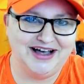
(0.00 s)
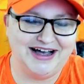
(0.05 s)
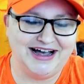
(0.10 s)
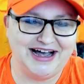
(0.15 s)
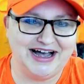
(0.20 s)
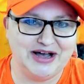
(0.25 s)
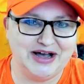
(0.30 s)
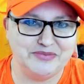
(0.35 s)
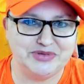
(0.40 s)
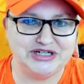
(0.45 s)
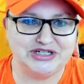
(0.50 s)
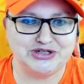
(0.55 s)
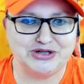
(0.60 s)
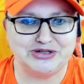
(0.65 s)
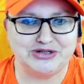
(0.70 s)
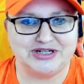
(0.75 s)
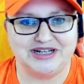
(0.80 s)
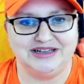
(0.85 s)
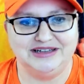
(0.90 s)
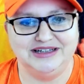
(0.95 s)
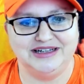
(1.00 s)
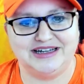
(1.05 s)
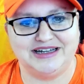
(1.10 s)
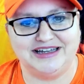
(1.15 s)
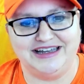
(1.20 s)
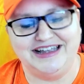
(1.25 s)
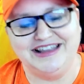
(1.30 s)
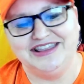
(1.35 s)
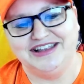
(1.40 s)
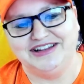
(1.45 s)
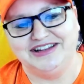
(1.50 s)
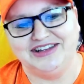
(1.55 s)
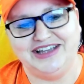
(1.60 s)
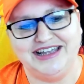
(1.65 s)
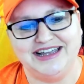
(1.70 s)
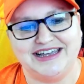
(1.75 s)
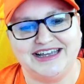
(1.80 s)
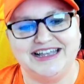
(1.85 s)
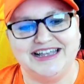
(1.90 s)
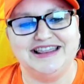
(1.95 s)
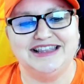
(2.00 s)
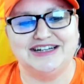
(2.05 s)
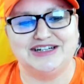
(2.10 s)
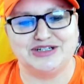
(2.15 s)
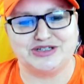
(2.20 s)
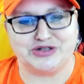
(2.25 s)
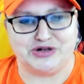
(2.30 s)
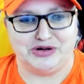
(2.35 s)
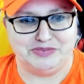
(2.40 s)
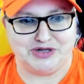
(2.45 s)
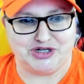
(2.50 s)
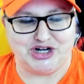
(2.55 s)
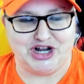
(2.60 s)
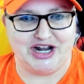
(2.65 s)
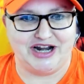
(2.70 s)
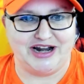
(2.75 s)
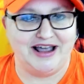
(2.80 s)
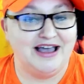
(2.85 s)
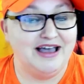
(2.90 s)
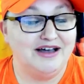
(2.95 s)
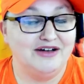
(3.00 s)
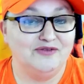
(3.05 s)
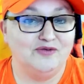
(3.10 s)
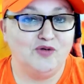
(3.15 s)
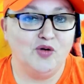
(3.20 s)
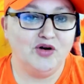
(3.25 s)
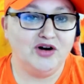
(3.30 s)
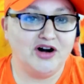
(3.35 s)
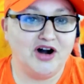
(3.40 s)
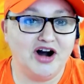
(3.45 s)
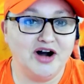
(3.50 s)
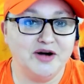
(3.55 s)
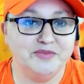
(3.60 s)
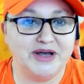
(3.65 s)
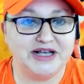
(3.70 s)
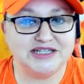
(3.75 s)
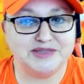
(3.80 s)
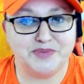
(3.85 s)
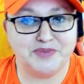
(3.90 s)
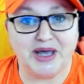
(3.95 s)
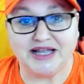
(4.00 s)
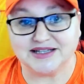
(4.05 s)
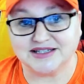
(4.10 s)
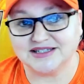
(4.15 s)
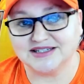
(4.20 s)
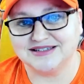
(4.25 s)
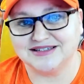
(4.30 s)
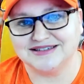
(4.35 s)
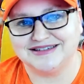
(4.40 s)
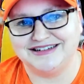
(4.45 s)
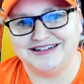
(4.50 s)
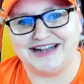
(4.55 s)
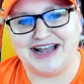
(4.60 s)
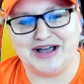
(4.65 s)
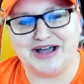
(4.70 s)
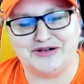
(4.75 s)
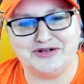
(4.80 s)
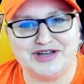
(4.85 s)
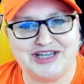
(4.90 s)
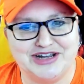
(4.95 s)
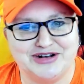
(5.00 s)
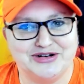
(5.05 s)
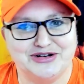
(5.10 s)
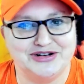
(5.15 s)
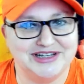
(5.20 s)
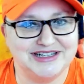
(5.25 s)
Uh, be sure to click in the link in the description for our best bets. Now here